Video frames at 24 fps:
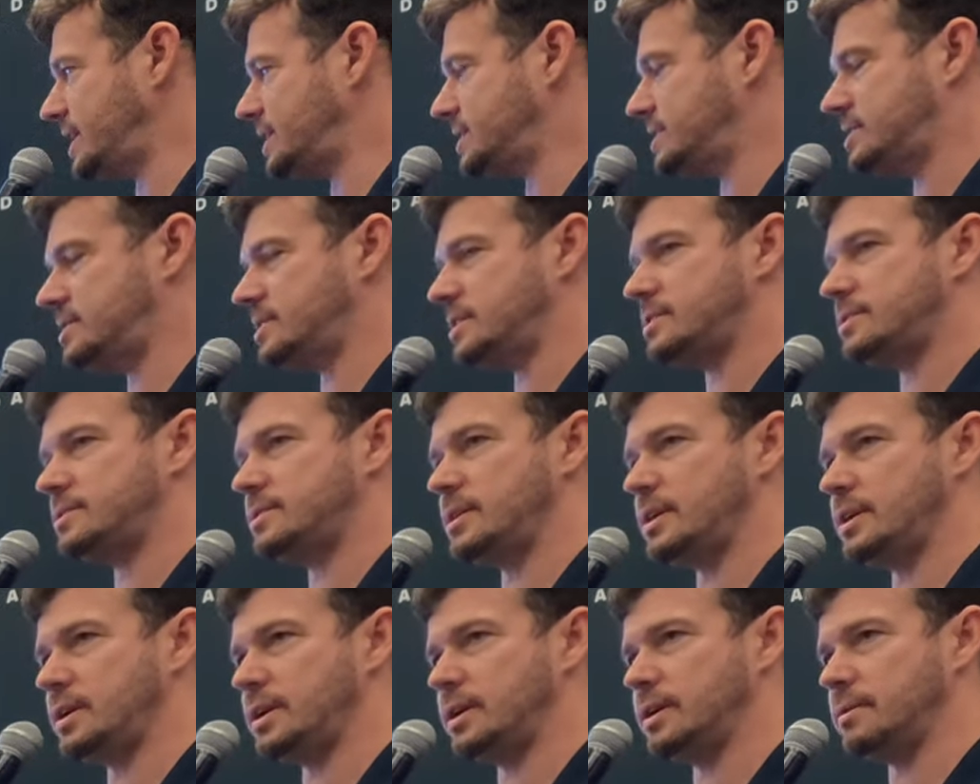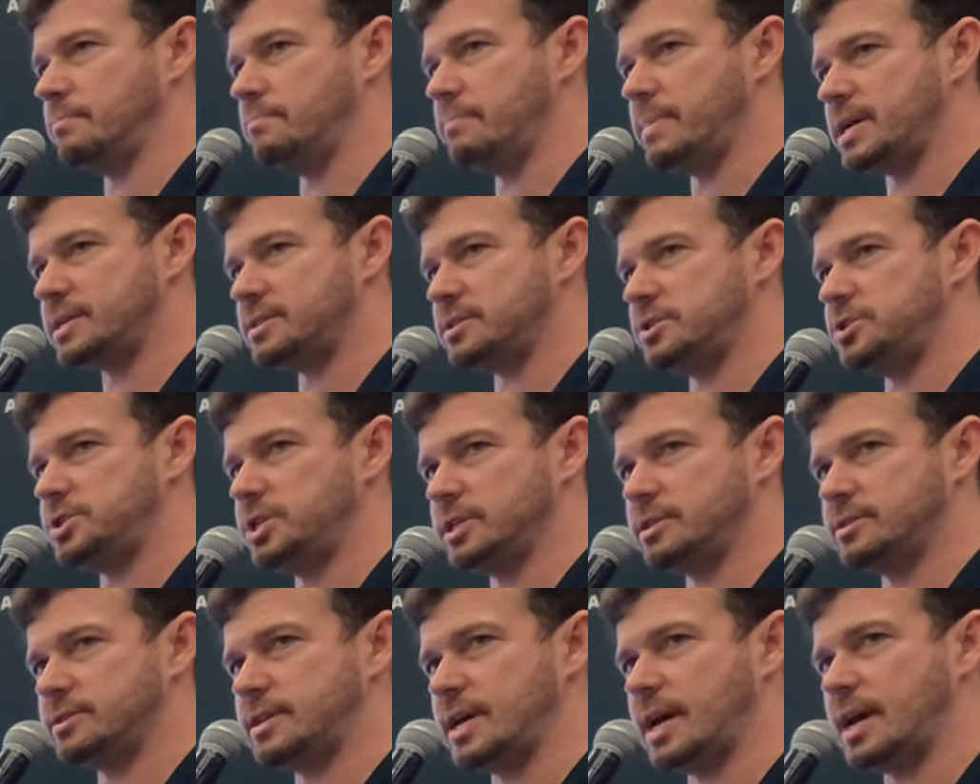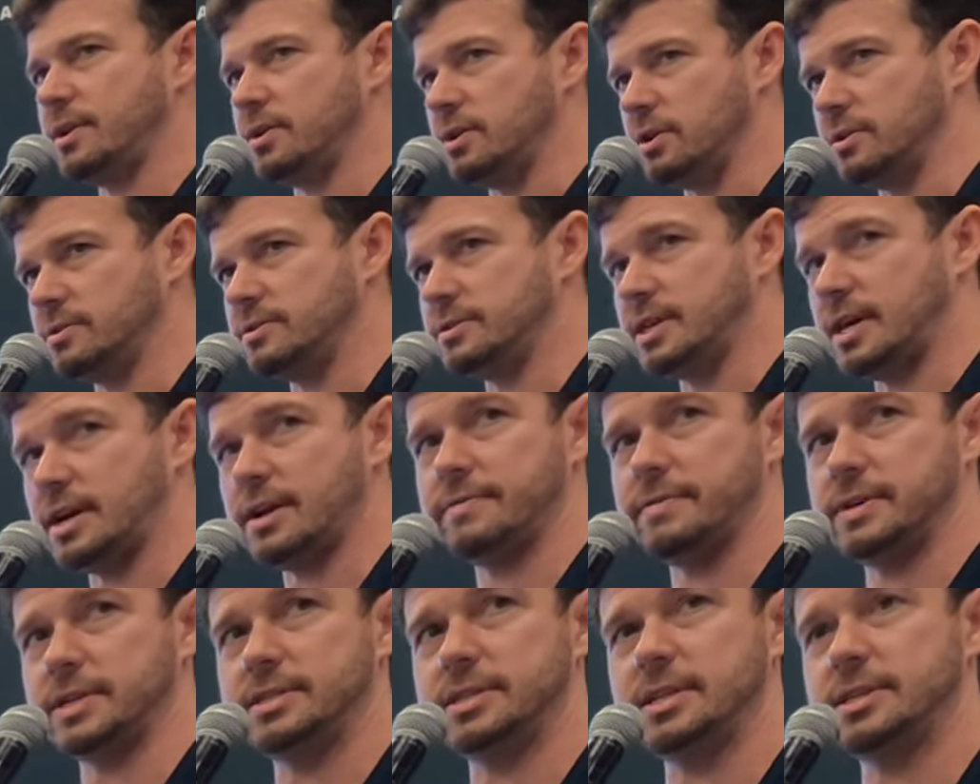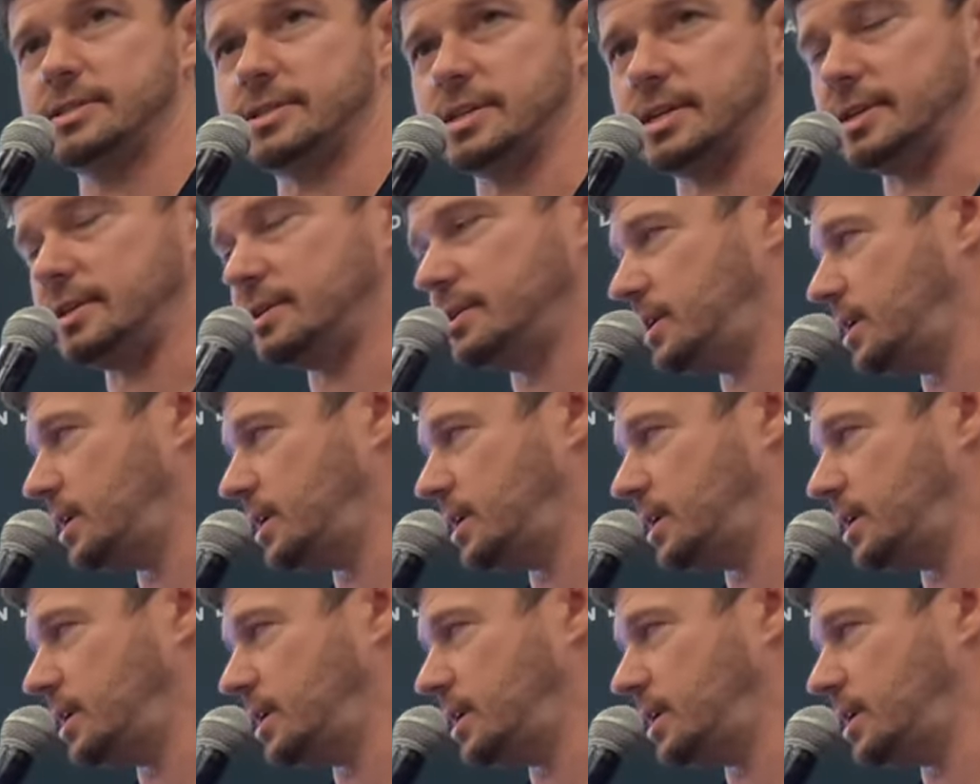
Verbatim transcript: existing messaging standards that have existed.